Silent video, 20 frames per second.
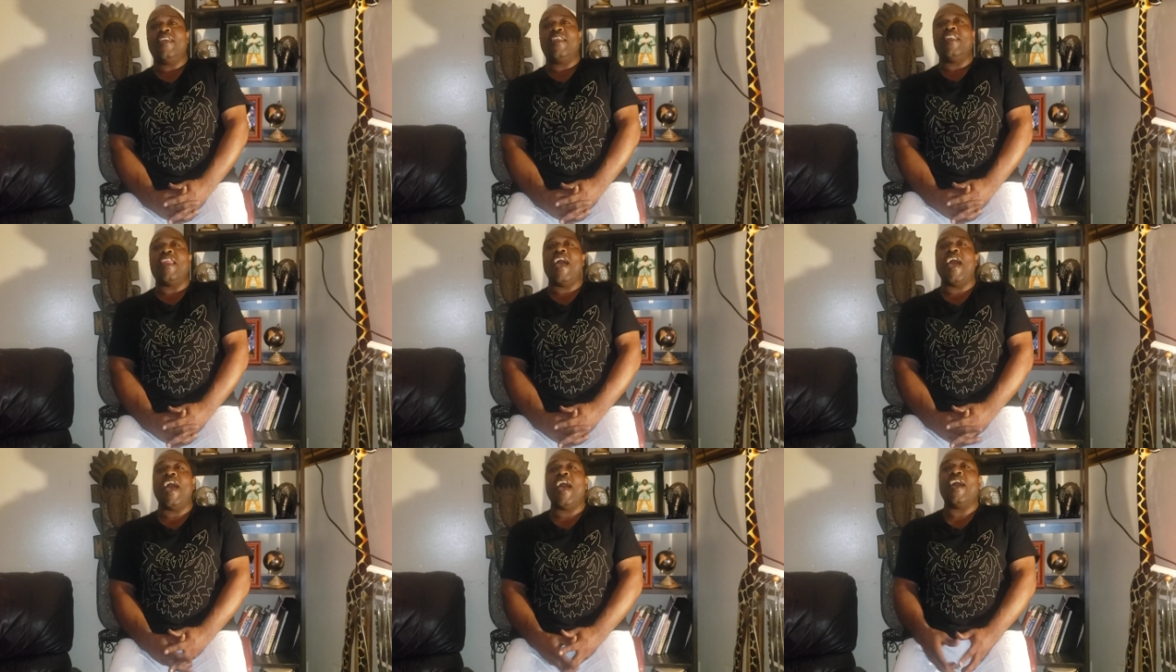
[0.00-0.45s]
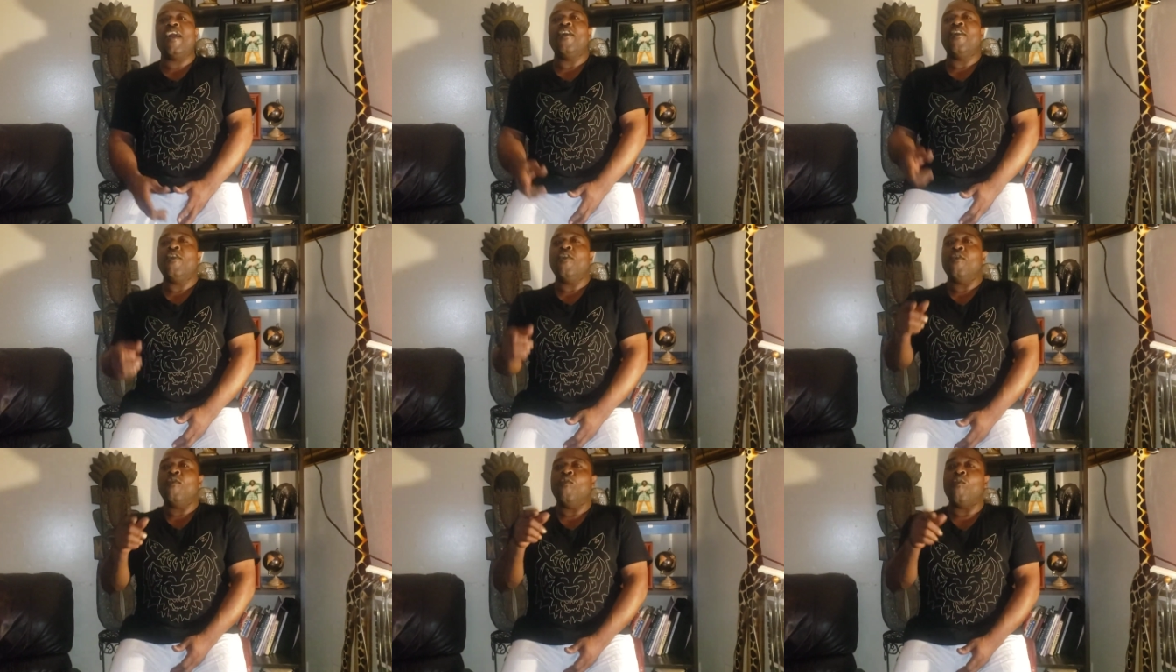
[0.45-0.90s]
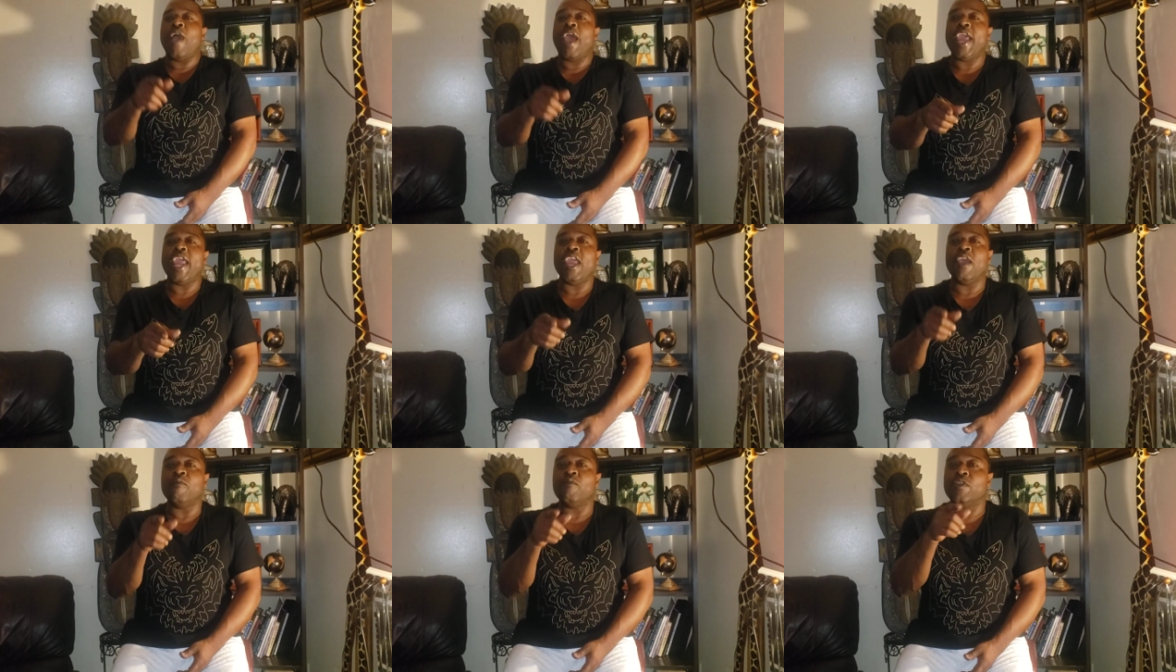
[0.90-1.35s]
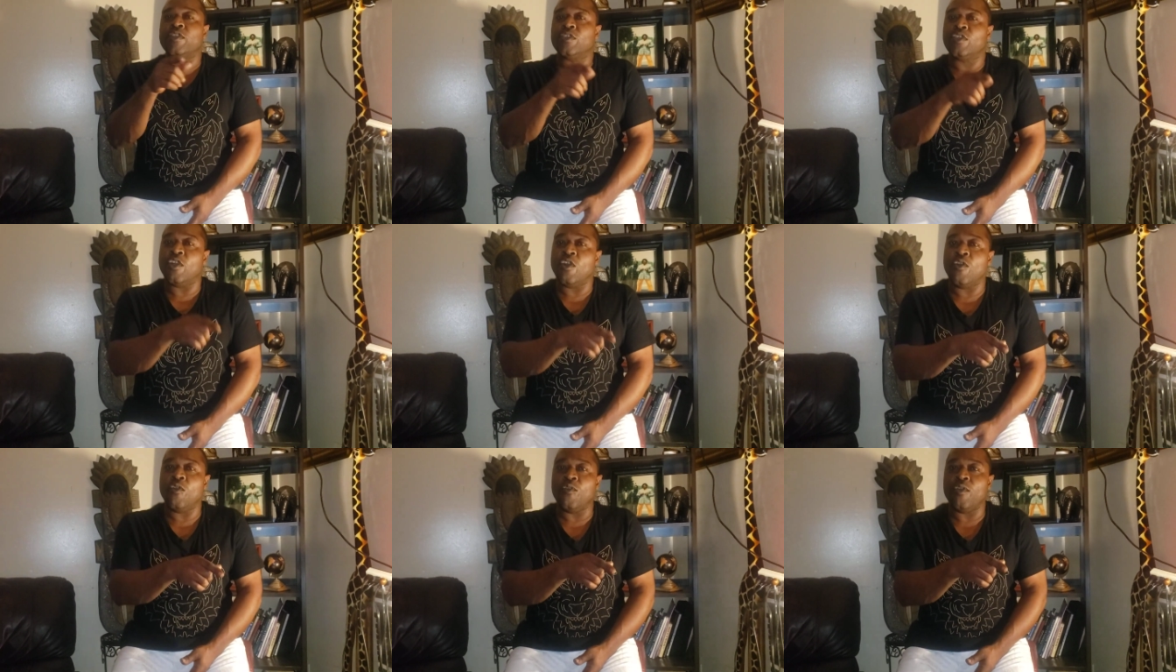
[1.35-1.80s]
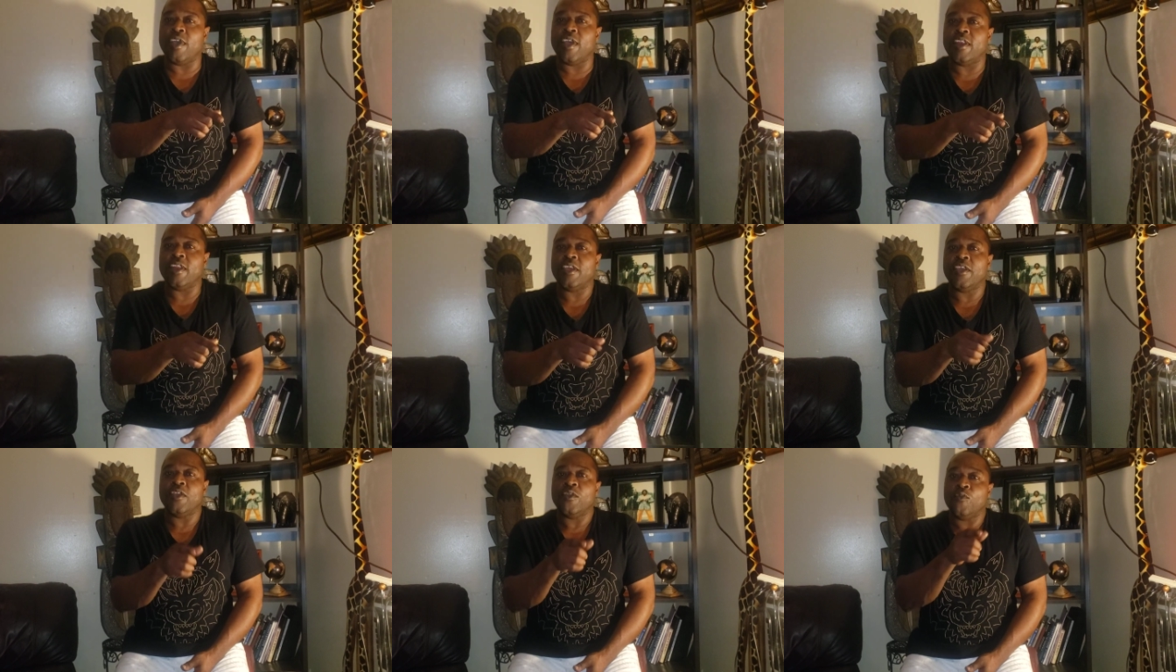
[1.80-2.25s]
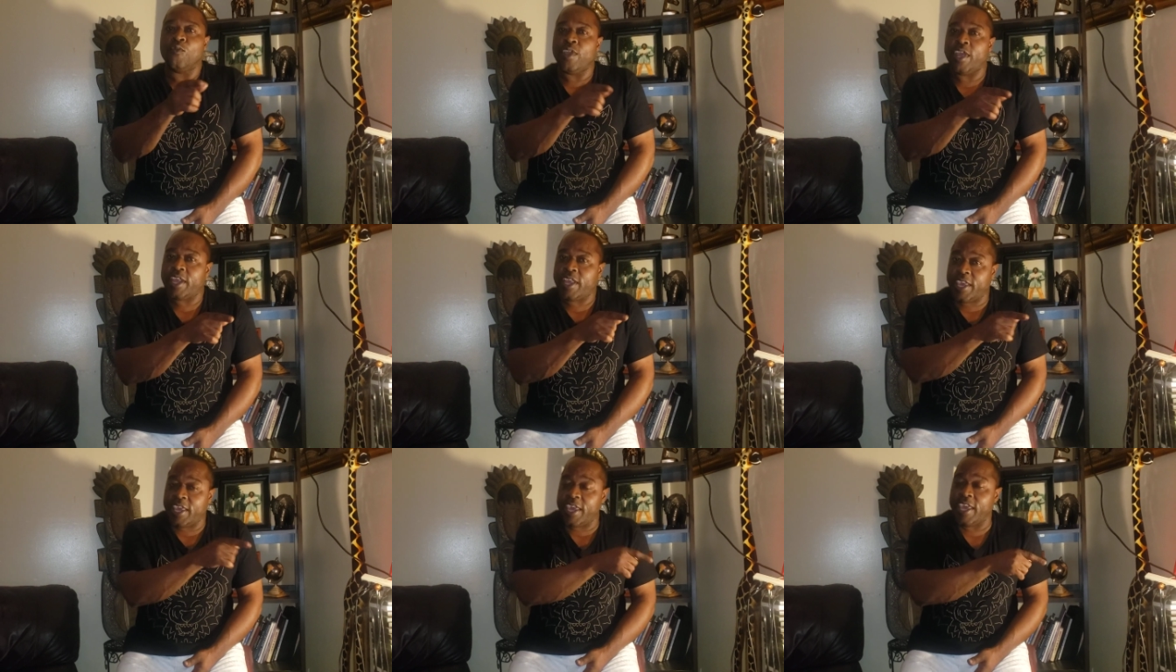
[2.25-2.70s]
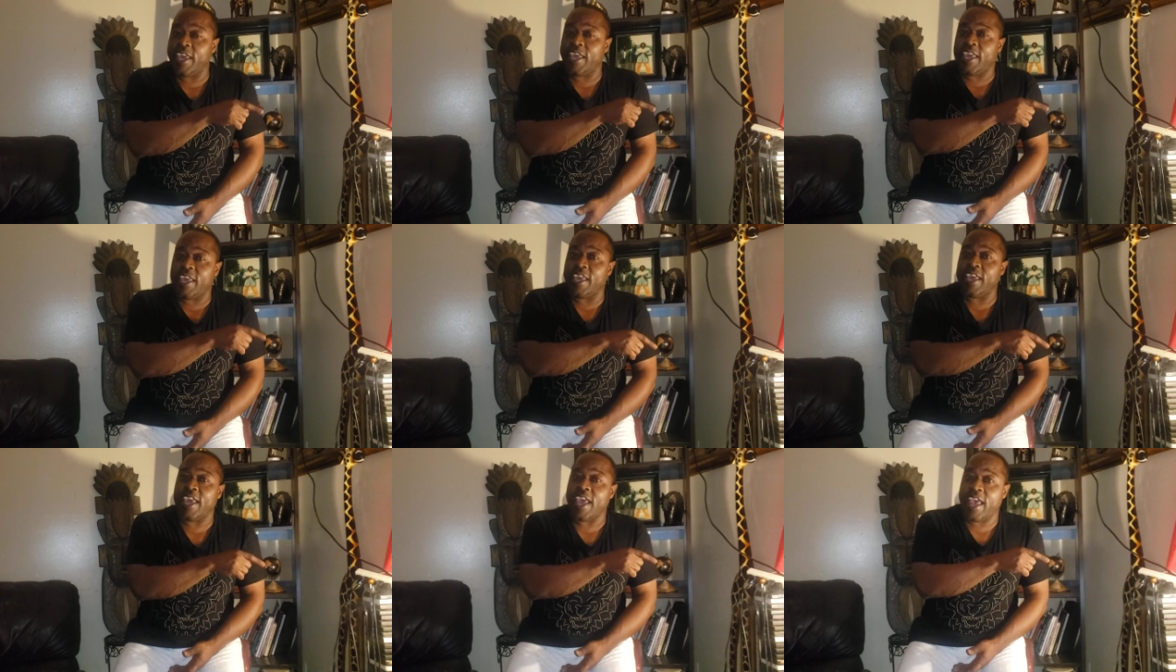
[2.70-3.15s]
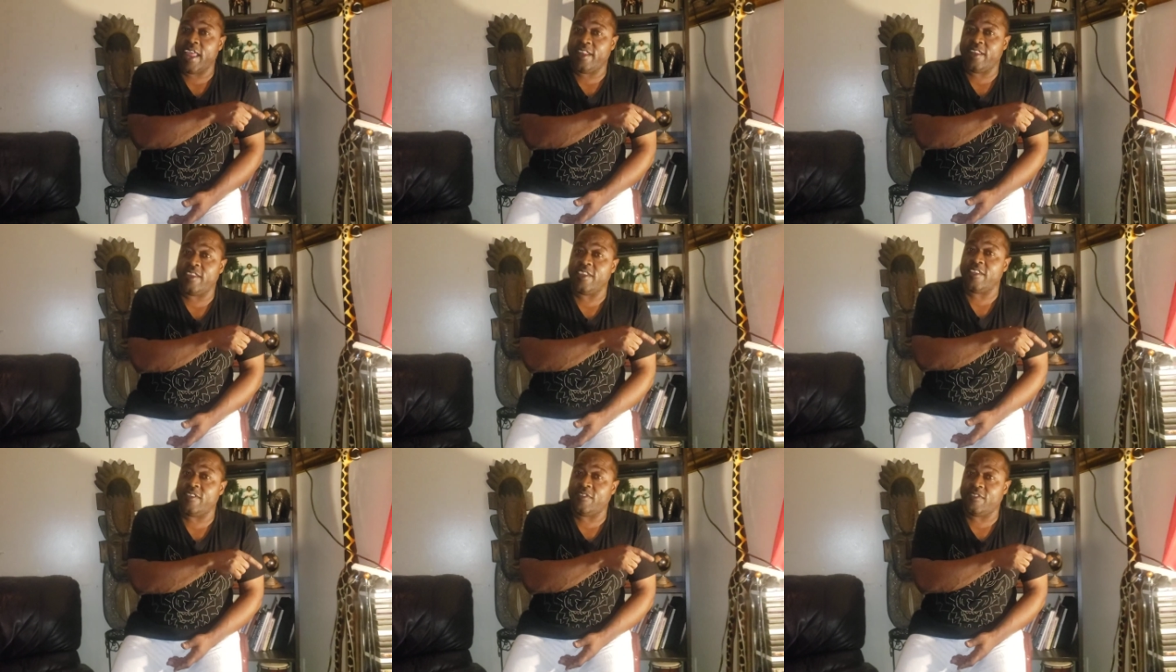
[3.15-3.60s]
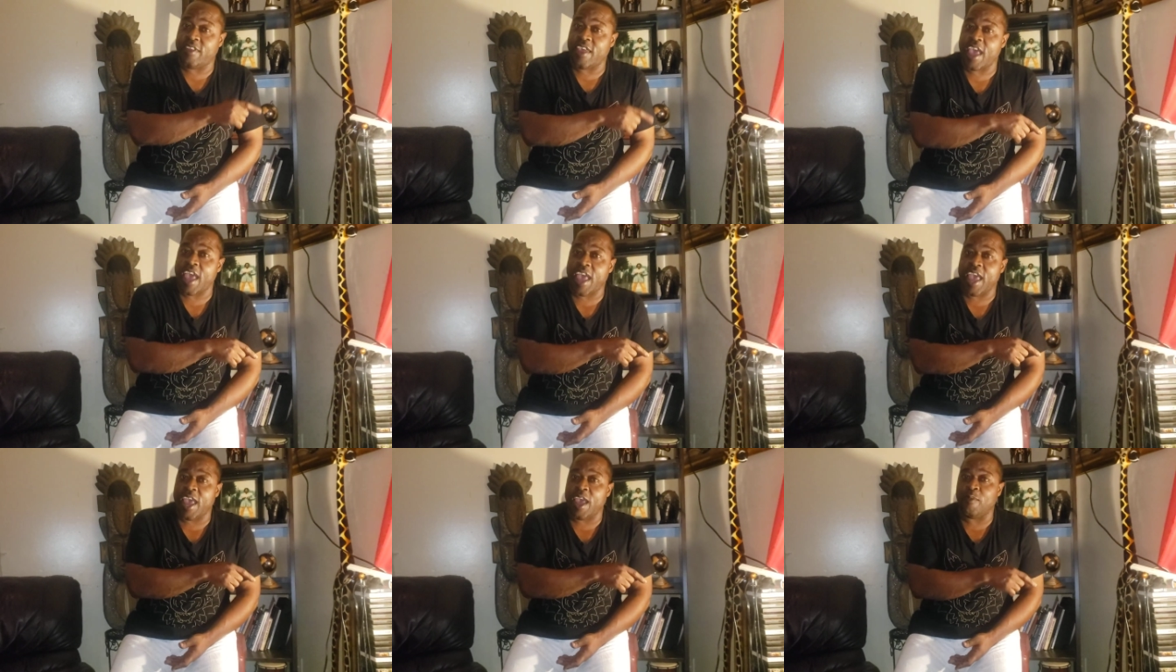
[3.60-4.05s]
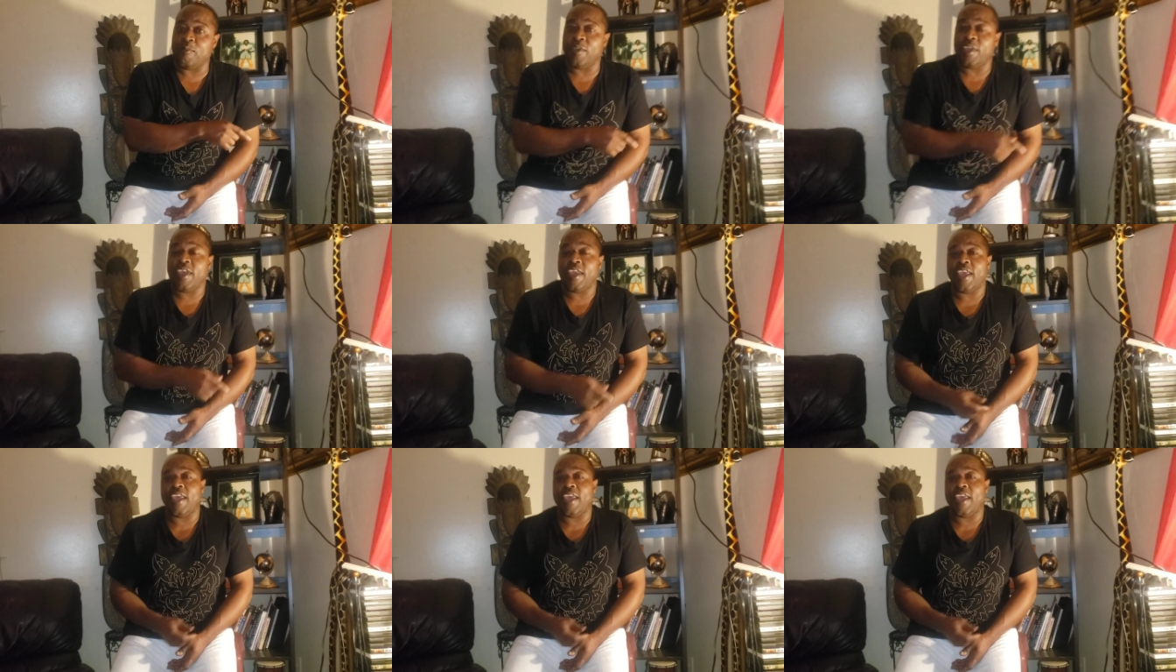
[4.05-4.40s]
Now, Wayne was going with Kiki at this time